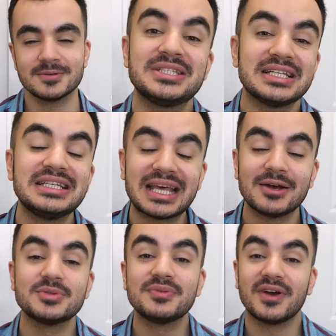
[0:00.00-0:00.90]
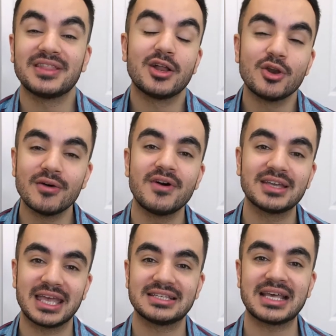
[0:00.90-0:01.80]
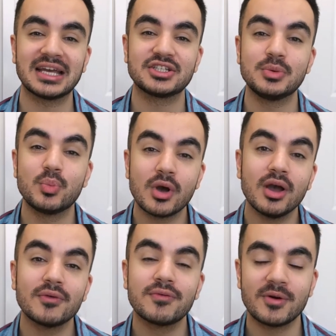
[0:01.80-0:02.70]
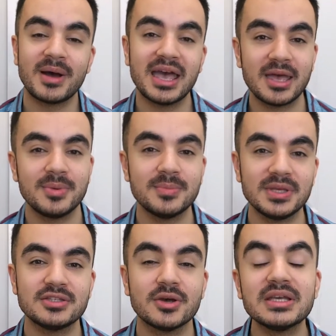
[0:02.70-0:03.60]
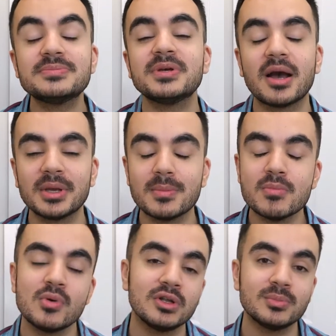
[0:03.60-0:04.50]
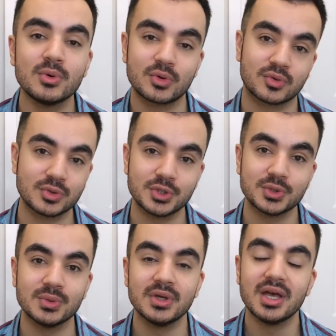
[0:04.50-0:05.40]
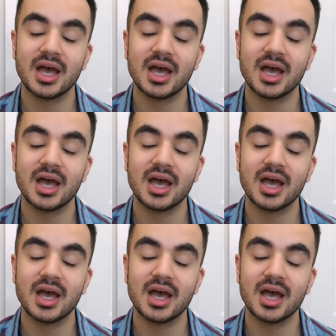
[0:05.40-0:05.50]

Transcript: Particularly now, as we find that a lot of our guests actually work from our Airbnb, so it is becoming more and more crucial